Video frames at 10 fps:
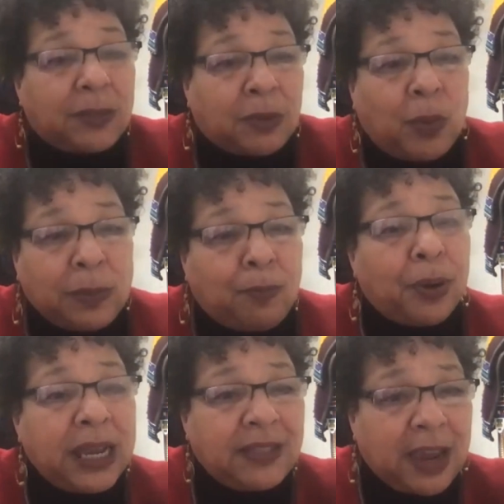would
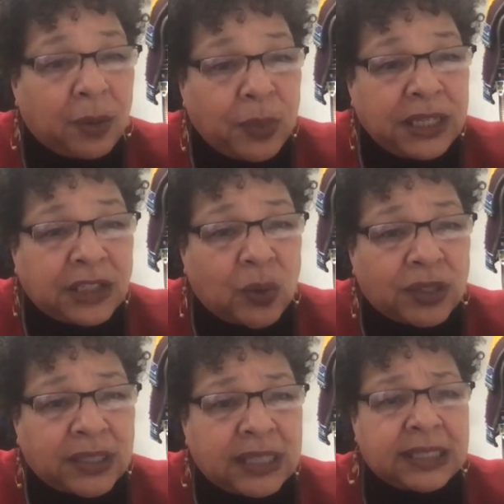bring their
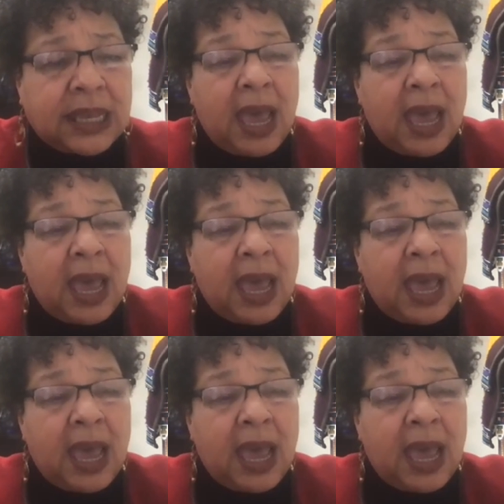resources.